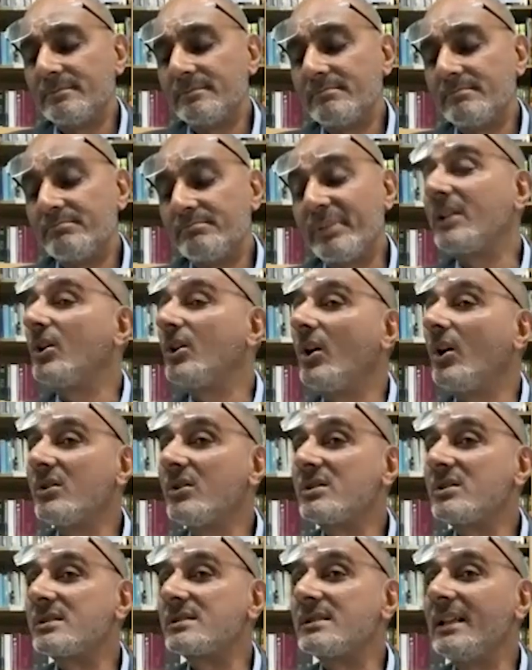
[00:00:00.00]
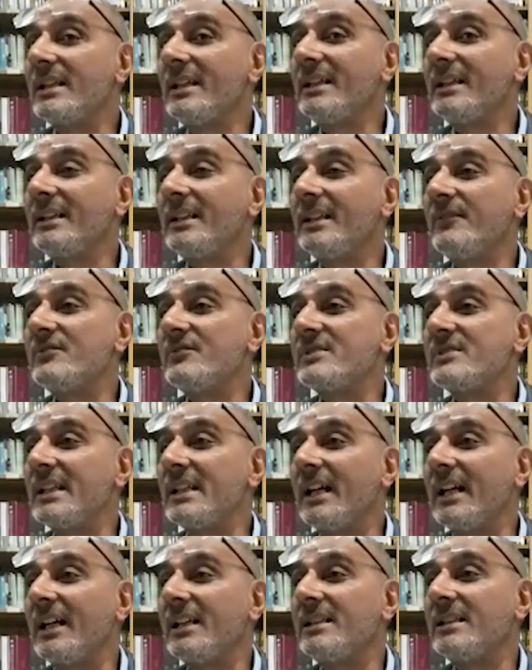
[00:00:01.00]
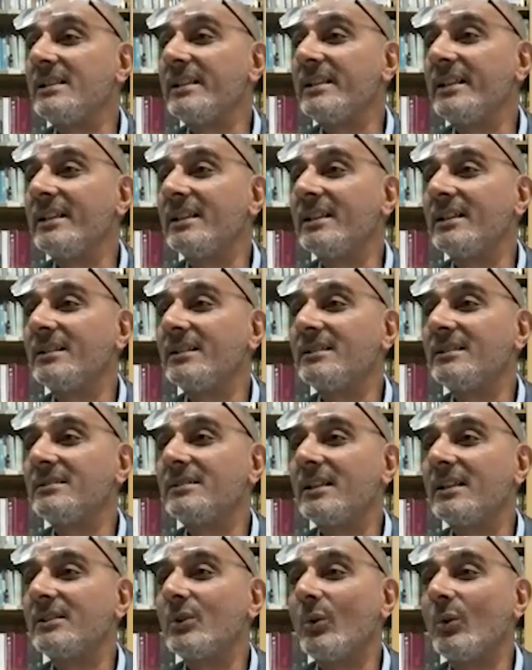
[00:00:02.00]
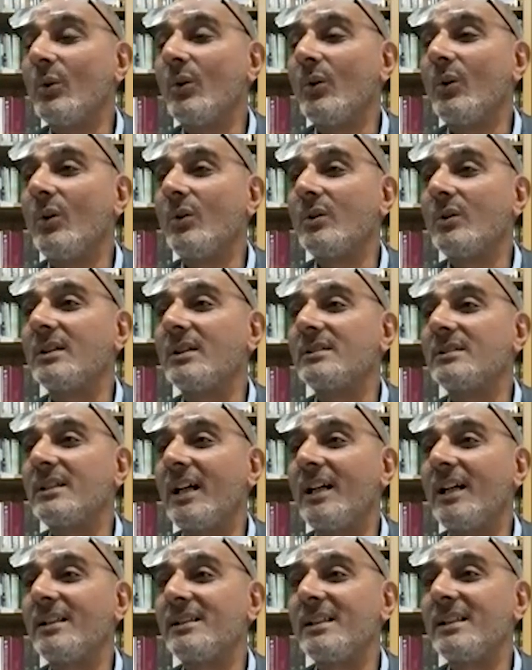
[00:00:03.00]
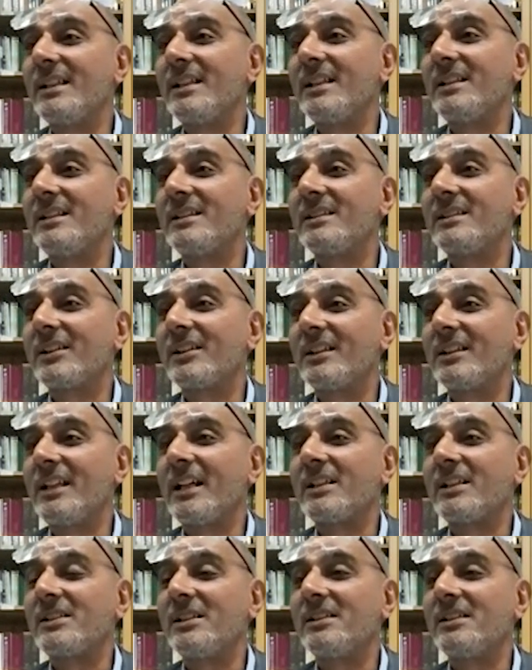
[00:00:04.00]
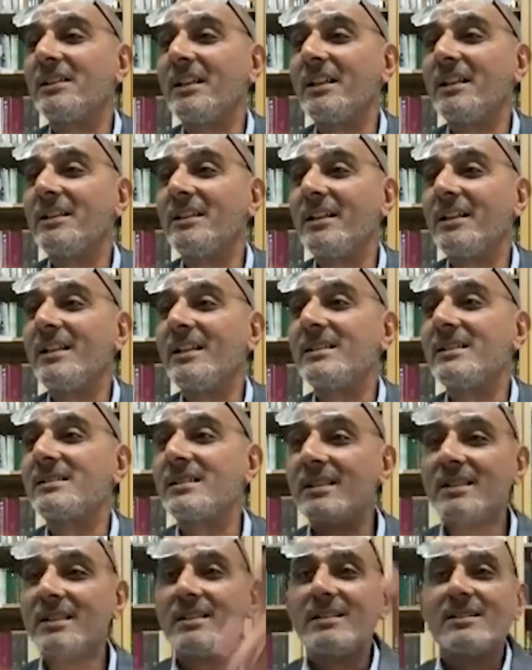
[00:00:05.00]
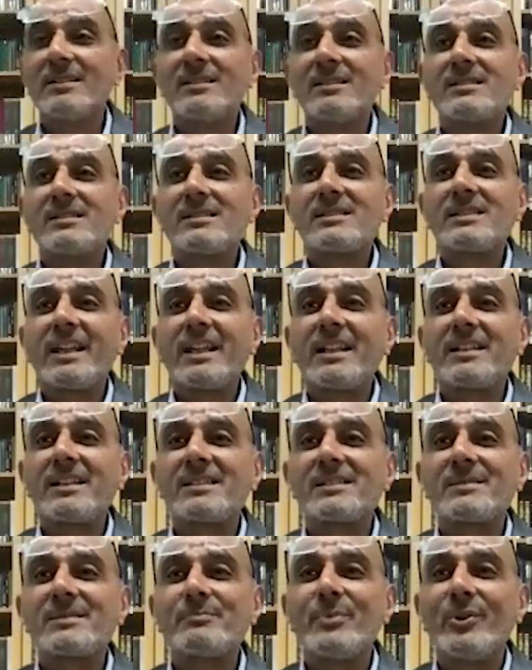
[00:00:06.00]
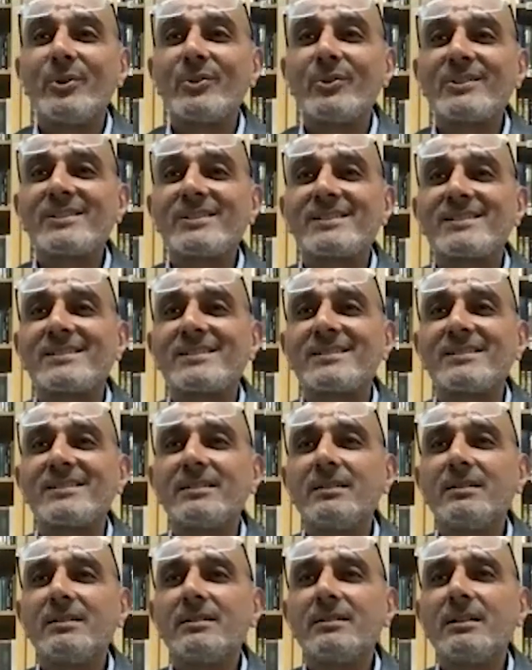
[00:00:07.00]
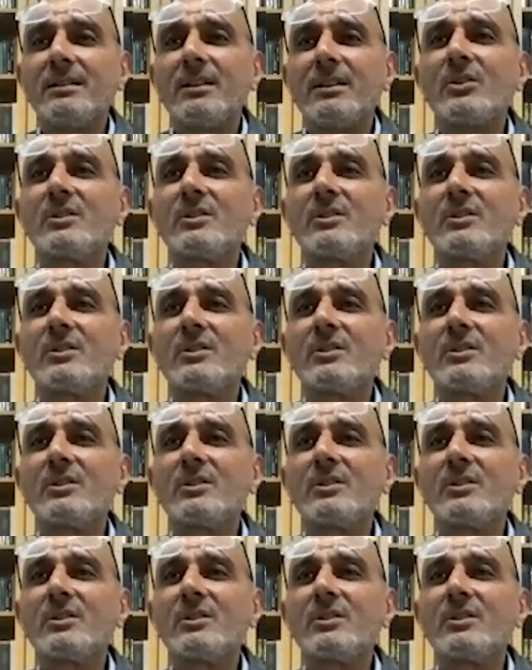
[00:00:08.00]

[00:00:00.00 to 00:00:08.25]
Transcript: Because it gives the idea that all the Hadith collected in these six books are